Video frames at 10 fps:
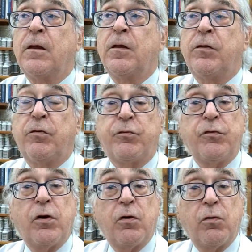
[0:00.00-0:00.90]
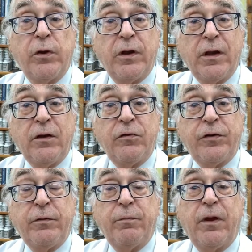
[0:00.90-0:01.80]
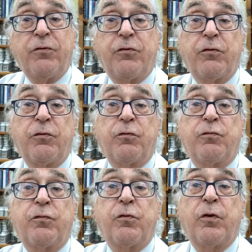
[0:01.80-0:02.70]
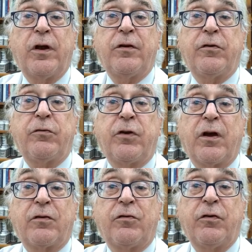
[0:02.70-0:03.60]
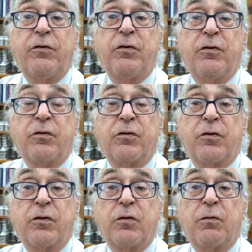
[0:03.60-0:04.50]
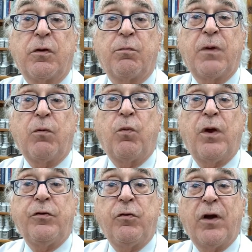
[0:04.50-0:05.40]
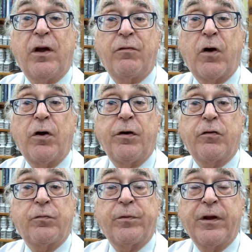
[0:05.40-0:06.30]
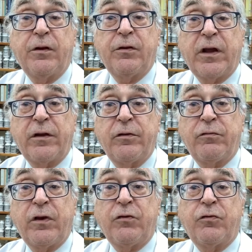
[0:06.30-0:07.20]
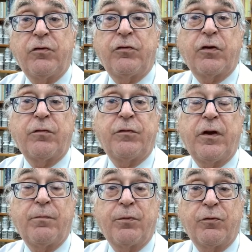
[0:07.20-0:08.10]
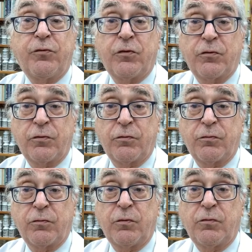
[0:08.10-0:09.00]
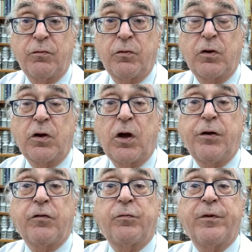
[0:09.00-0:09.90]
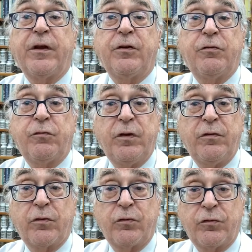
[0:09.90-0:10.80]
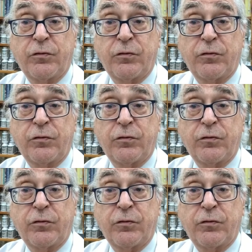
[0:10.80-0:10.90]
There's no easy measure for endotoxin, but when you have unexplained elevations of temperature, unexplained fevers,